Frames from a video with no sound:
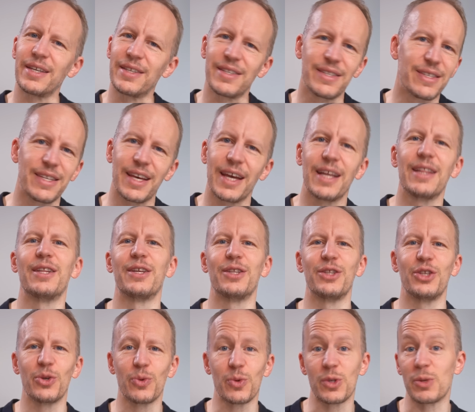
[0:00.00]
sell the
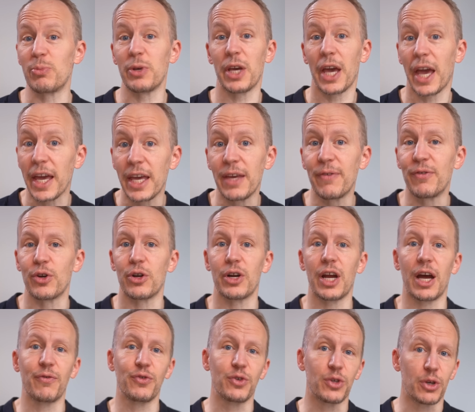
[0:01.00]
news behavior
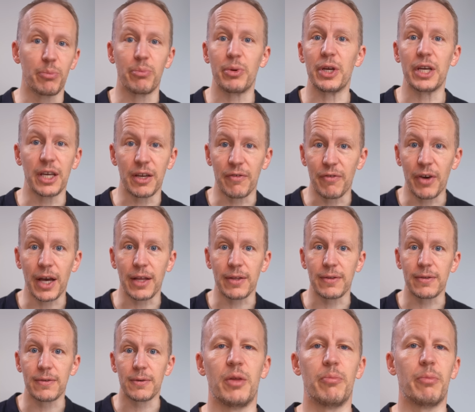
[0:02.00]
after a big event.